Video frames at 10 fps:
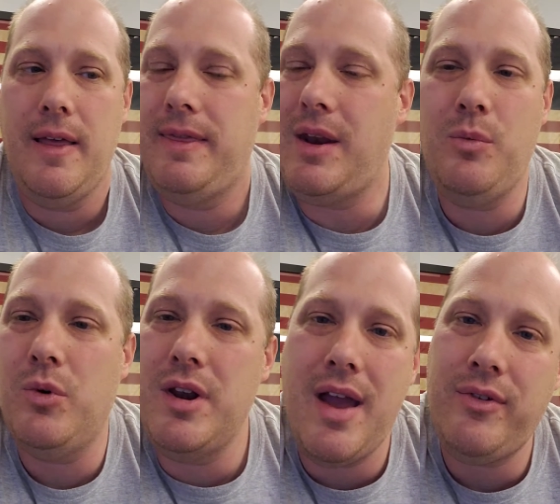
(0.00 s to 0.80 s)
then
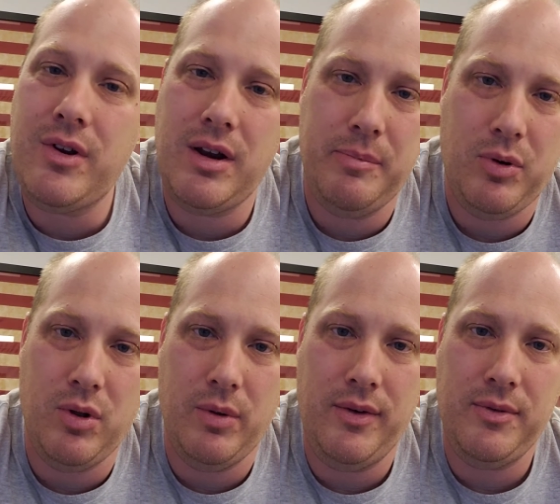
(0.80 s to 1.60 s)
we're never going to pull
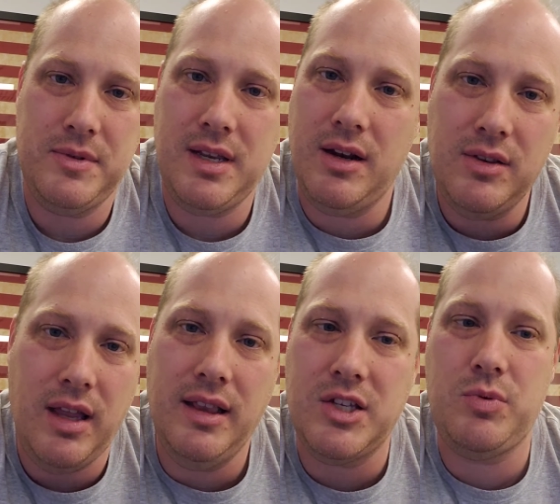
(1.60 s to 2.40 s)
away from sin
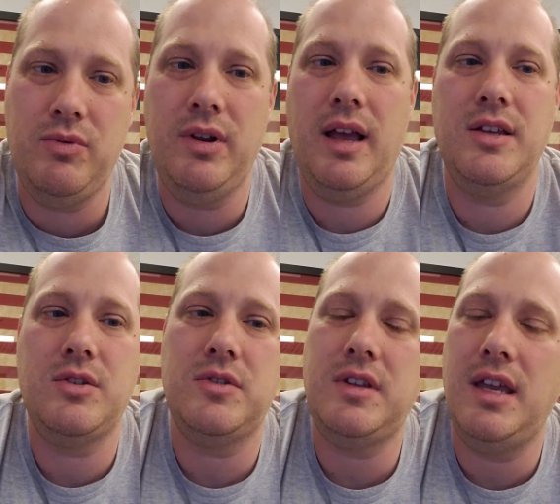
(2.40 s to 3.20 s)
unless we realize
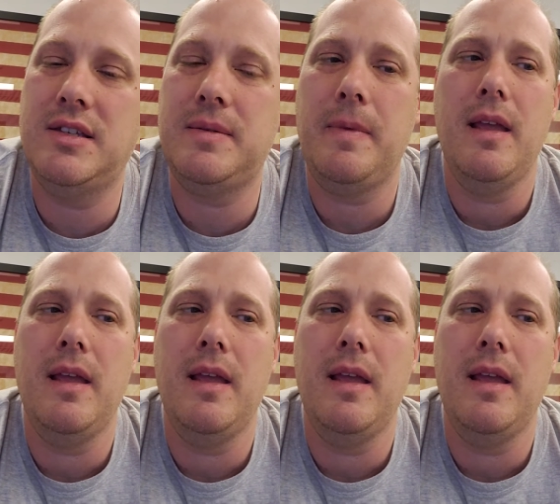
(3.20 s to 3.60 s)
those things.